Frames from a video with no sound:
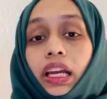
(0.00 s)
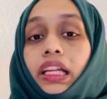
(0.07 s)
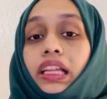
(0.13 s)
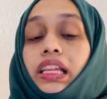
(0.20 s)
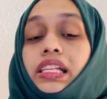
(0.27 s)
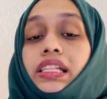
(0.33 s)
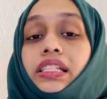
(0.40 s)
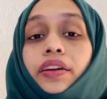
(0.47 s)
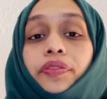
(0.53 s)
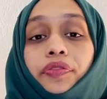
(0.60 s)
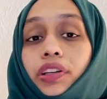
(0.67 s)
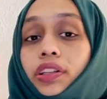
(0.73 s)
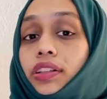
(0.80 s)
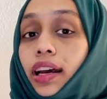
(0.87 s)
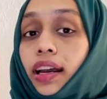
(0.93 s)
In these
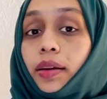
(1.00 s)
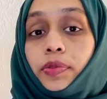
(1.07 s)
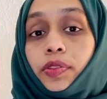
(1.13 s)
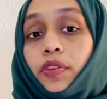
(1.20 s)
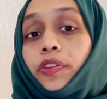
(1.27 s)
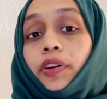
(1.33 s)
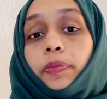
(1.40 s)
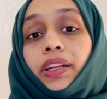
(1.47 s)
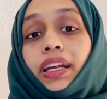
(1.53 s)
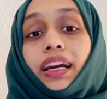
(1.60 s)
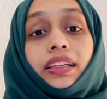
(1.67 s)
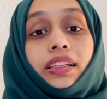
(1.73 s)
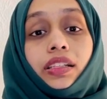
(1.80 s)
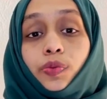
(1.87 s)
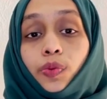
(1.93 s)
different types of
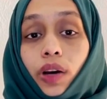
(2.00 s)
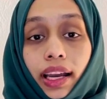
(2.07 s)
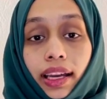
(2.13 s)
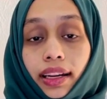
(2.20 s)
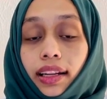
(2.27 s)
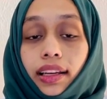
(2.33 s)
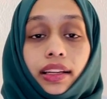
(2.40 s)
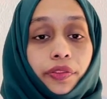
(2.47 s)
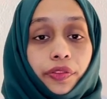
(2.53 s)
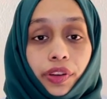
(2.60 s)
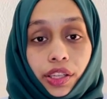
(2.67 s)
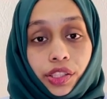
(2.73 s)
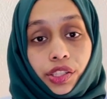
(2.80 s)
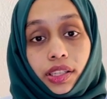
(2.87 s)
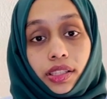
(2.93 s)
hepatitis viral
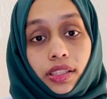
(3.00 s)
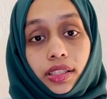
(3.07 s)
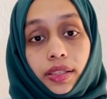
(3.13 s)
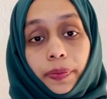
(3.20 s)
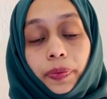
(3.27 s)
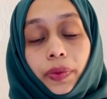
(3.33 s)
infections,